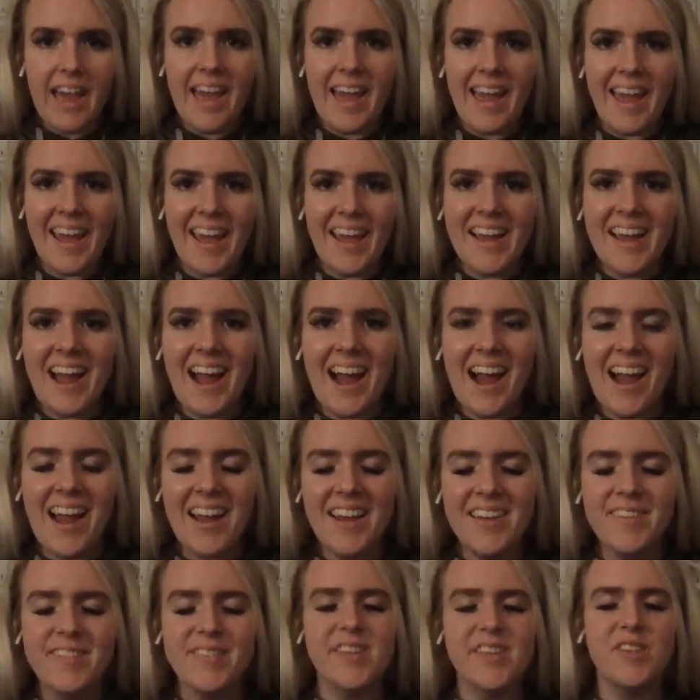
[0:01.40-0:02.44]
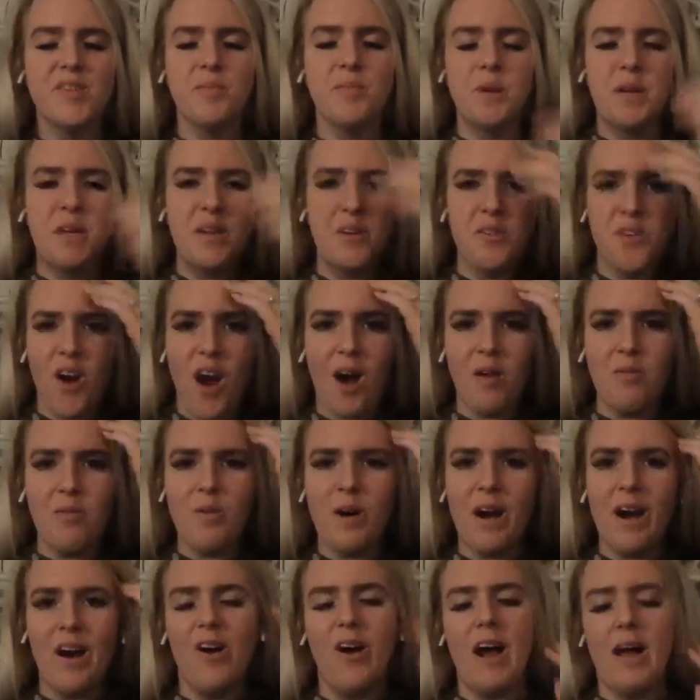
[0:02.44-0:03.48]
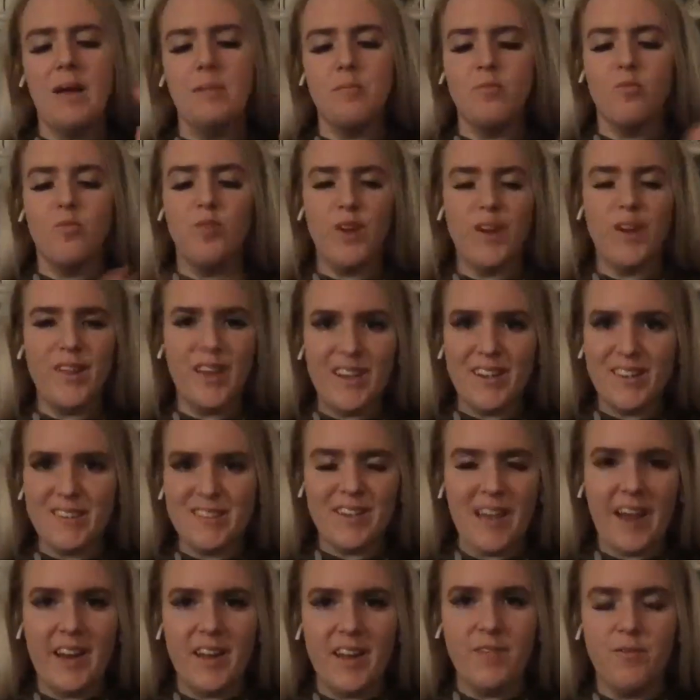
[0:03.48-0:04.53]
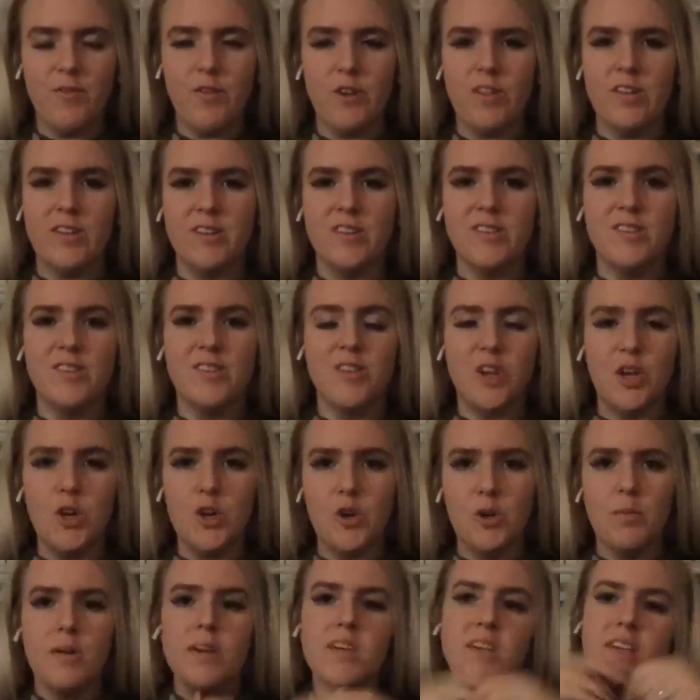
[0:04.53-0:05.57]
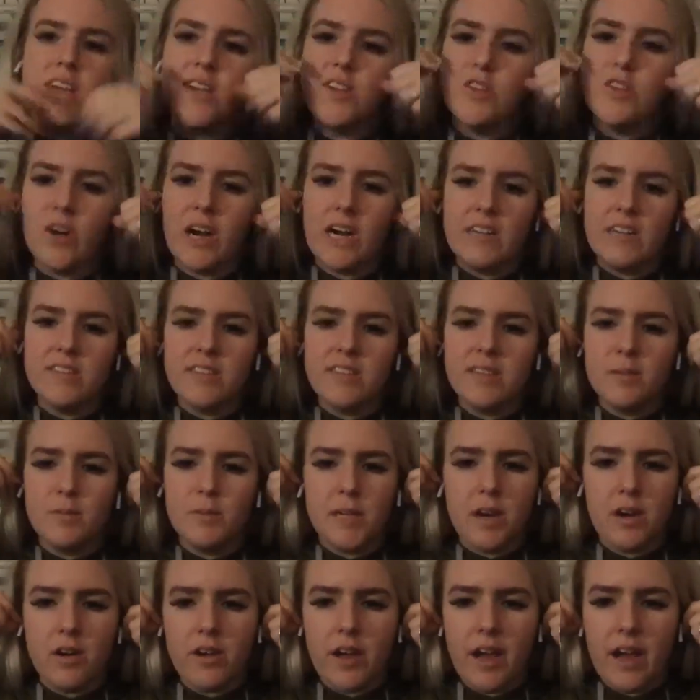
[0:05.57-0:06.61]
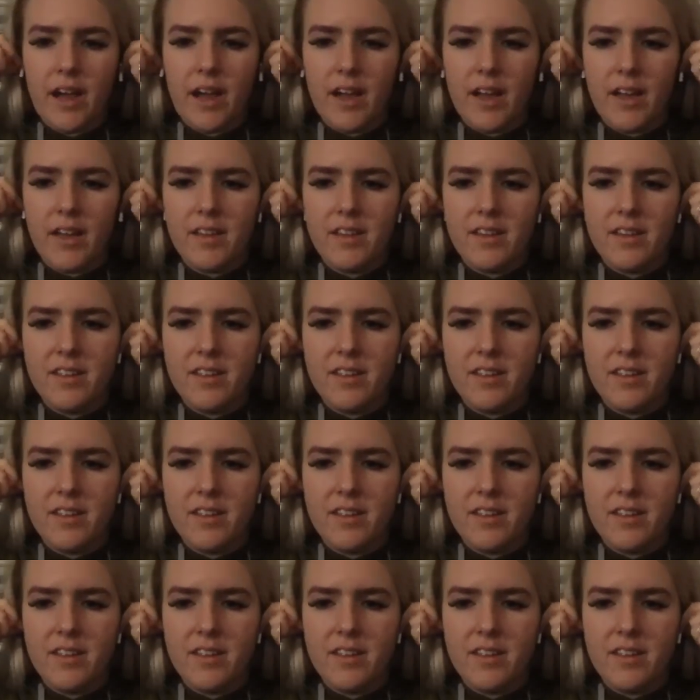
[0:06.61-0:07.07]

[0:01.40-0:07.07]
Hey guys, it's Brittany Cromwell. I'm really excited for this Zoom. Can you guys hear me okay?